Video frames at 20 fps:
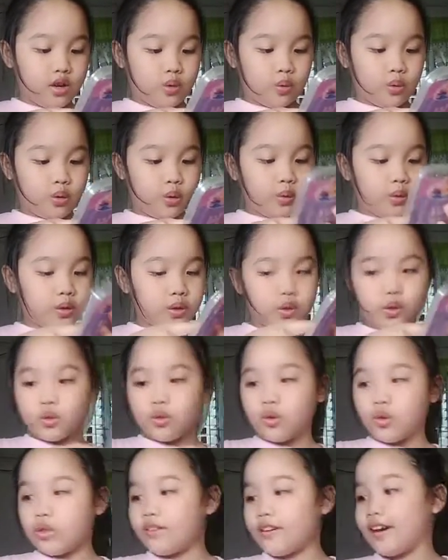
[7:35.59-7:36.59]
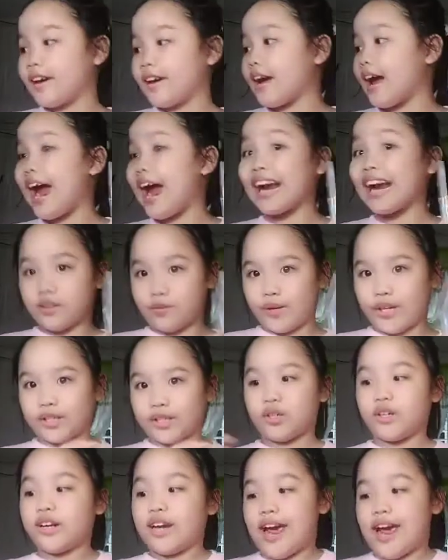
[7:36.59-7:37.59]
We will do the
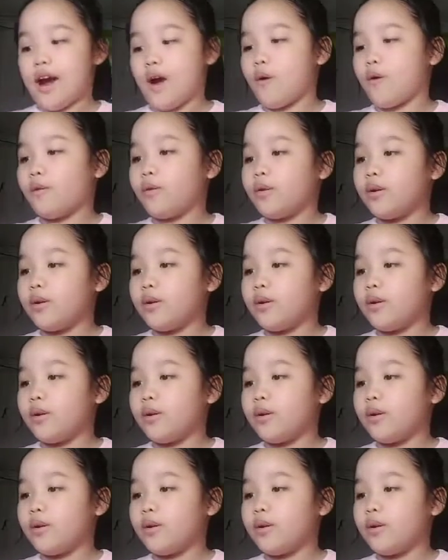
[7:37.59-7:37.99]
activator now.